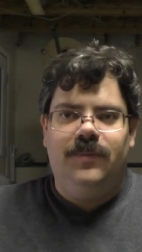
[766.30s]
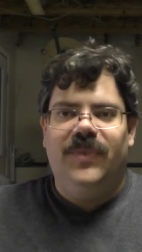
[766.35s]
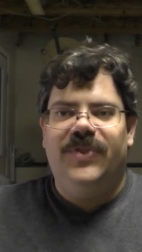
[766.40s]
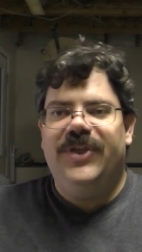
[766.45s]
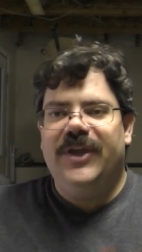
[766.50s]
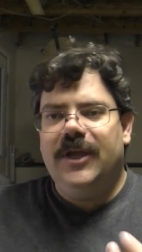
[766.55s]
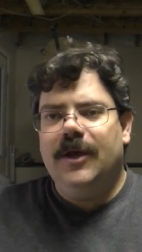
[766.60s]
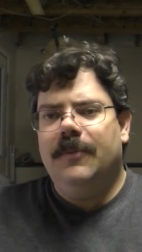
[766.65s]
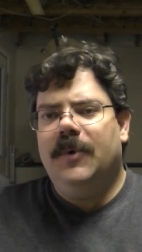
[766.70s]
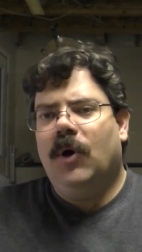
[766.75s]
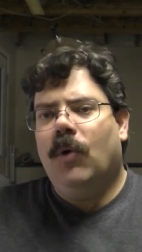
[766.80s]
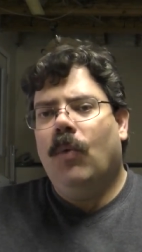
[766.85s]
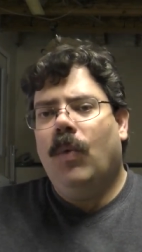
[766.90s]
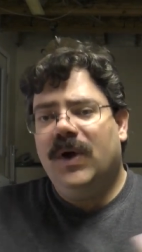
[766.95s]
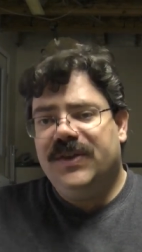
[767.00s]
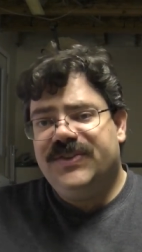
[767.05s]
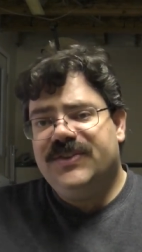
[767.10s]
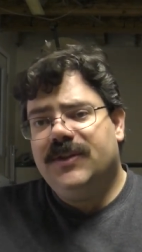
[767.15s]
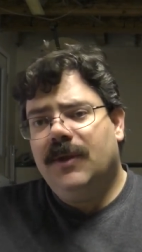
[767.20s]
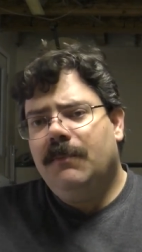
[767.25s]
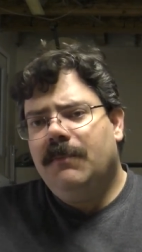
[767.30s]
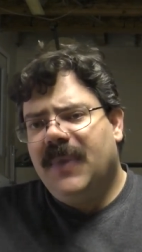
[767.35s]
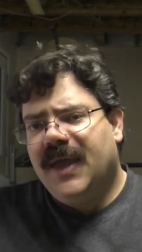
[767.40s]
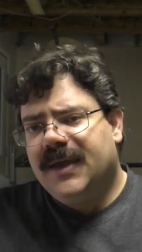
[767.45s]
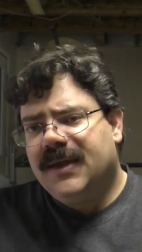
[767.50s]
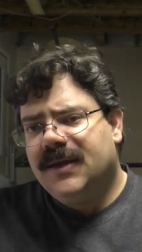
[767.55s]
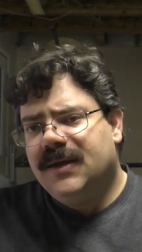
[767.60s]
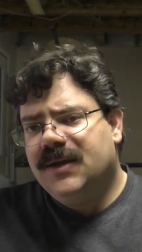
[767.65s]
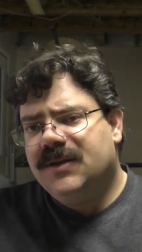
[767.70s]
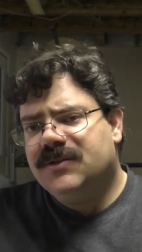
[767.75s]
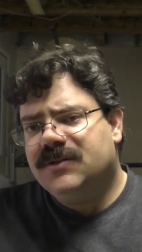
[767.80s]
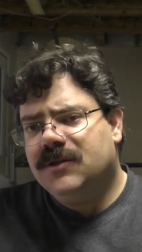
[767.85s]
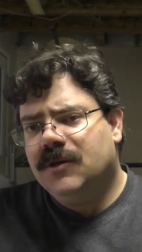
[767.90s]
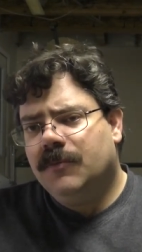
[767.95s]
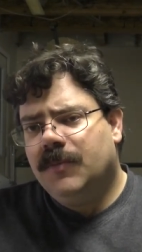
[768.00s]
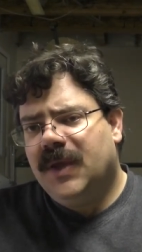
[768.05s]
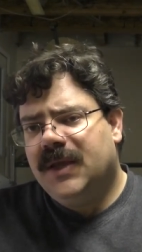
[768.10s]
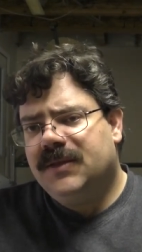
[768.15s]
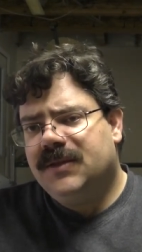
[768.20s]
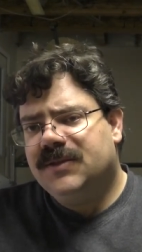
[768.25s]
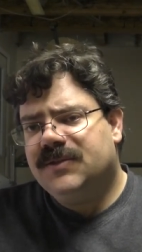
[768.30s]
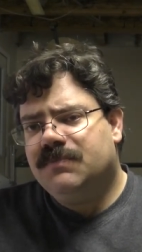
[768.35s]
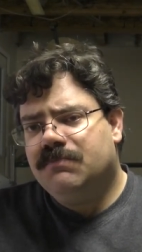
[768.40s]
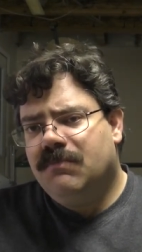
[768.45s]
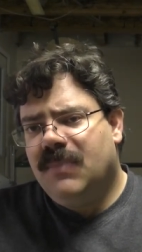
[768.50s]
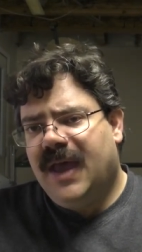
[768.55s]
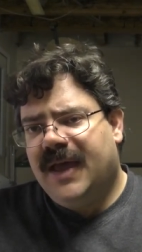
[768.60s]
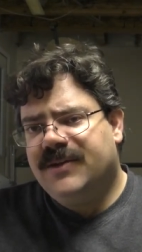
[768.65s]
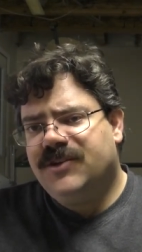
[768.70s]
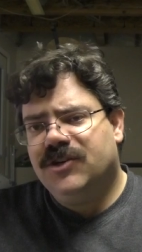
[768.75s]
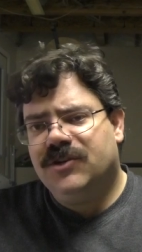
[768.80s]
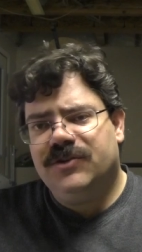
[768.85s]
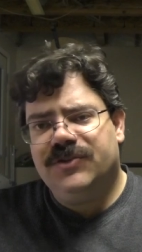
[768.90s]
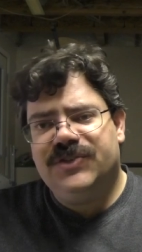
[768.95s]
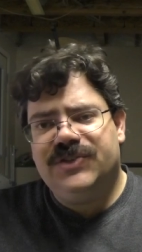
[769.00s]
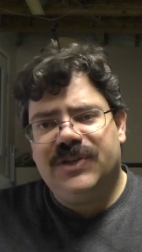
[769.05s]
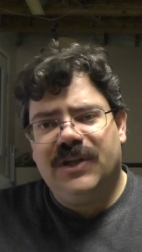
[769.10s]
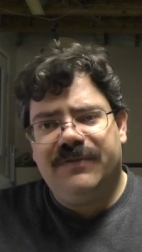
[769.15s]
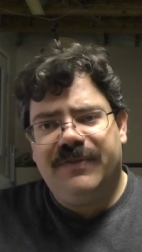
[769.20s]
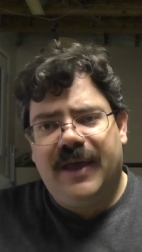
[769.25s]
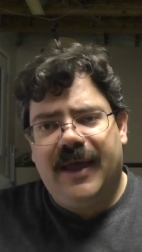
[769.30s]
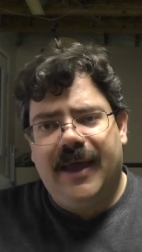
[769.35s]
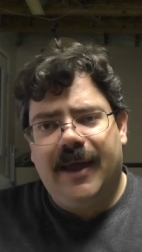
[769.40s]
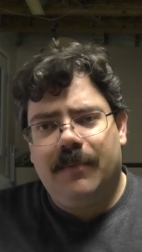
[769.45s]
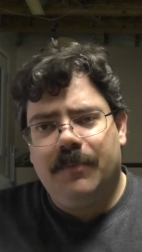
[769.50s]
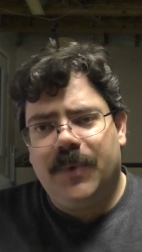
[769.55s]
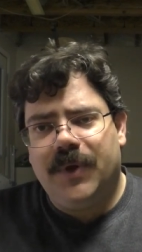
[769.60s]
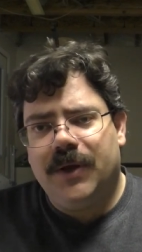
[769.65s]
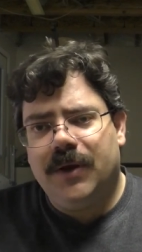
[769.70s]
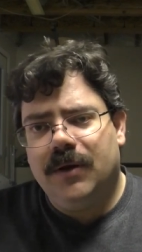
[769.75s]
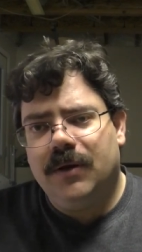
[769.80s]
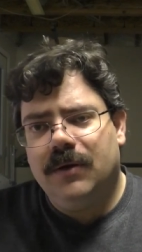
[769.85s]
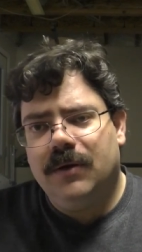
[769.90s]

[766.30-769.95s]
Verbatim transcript: think about what's the mechanism to make this magical stuff happen?